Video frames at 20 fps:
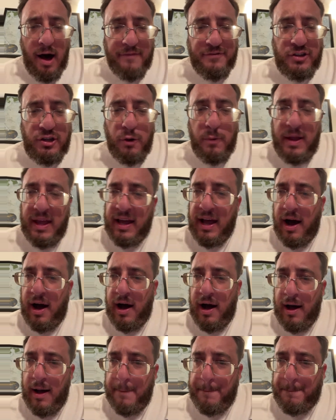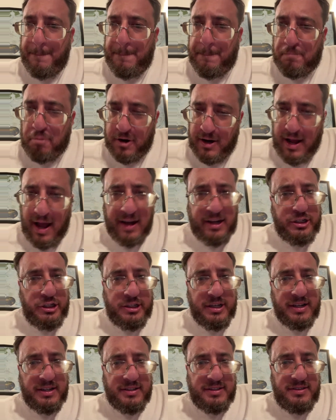doing a
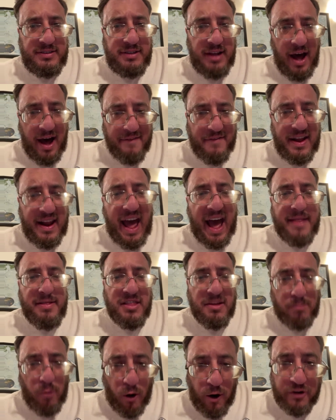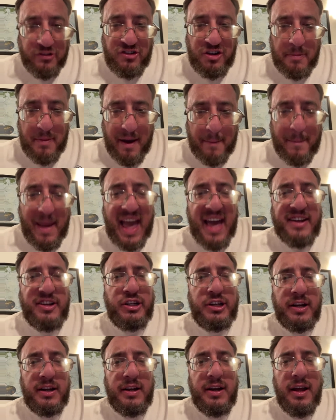production of it at the Morris Jumel
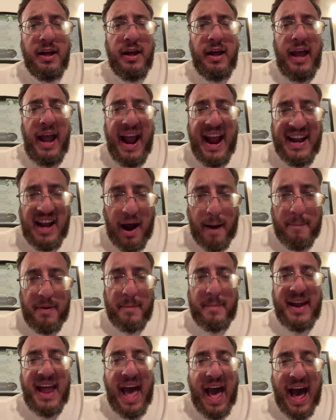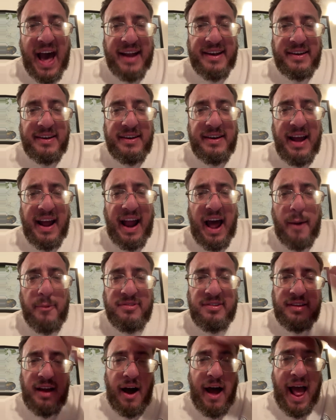Mansion in Upper Manhattan. And I
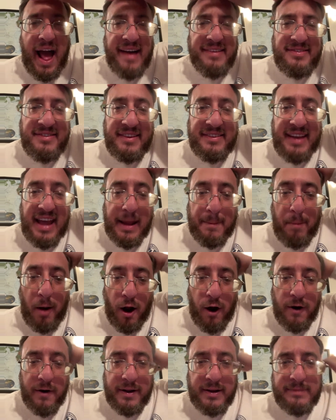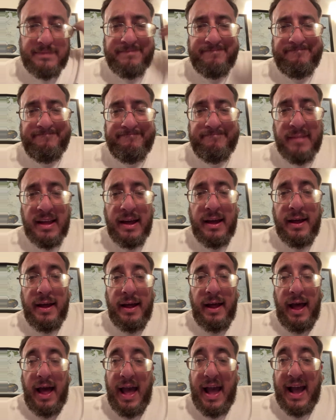was asked to take part.
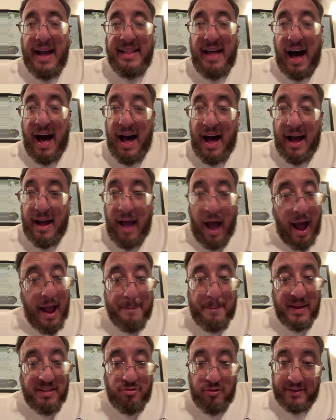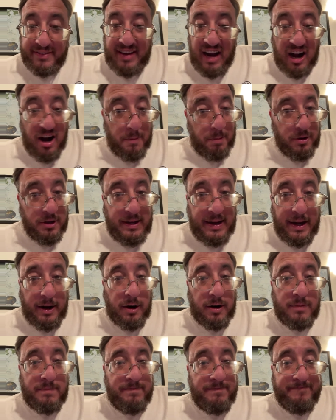And I'd been through a terrible year.
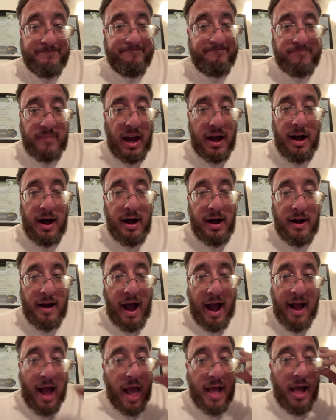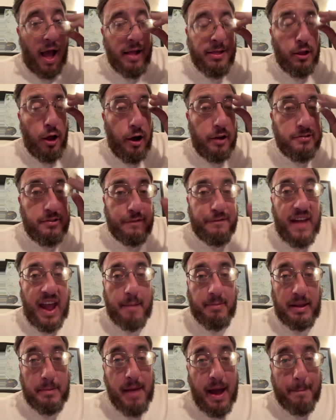I lost a
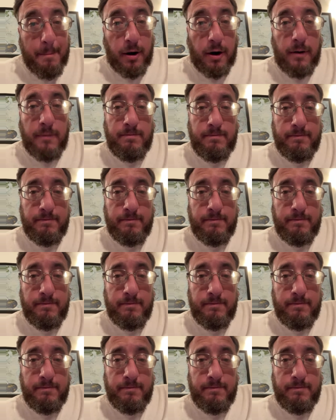family member.